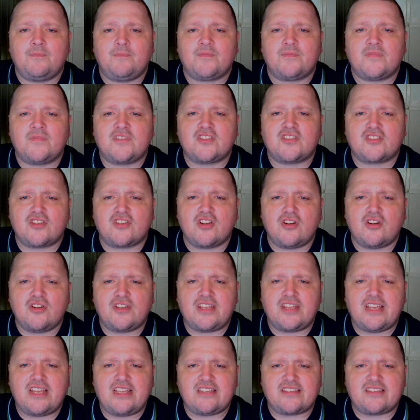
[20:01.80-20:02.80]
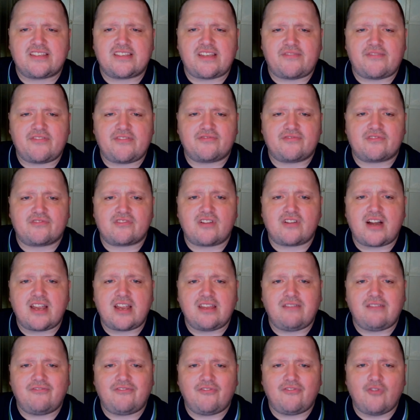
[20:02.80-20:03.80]
scored his seventh try
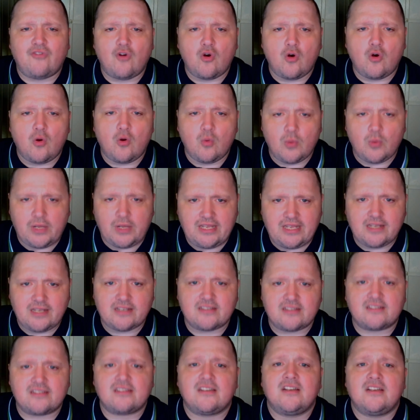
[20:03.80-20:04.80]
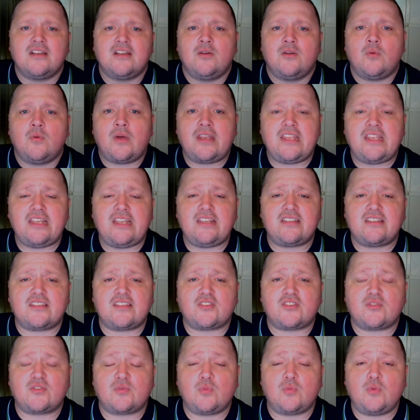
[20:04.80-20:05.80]
in 4 weeks when he
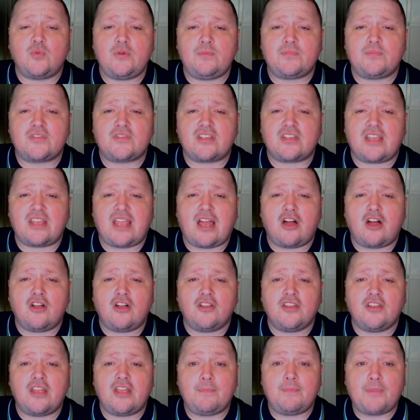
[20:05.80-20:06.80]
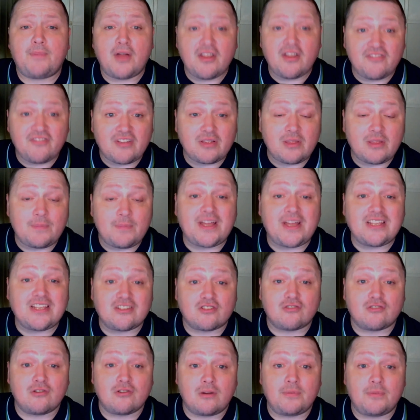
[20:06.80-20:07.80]
swooped on a perfectly
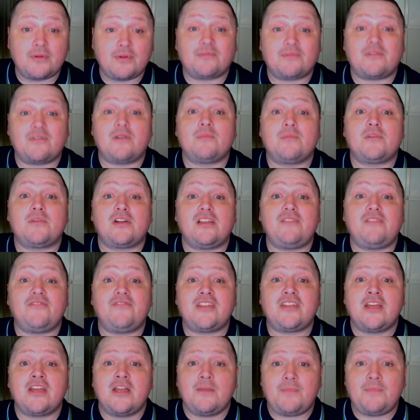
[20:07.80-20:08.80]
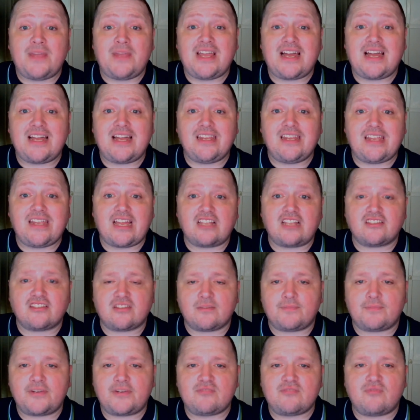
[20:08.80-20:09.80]
placed grubber from Clifford behind
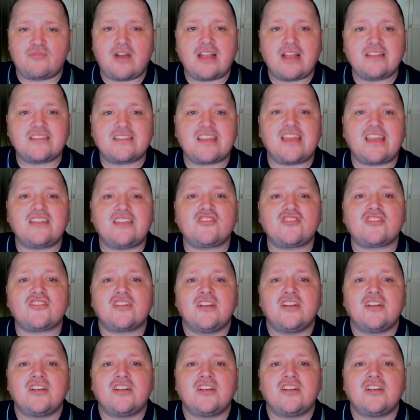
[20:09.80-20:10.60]
Canterbury's right edge,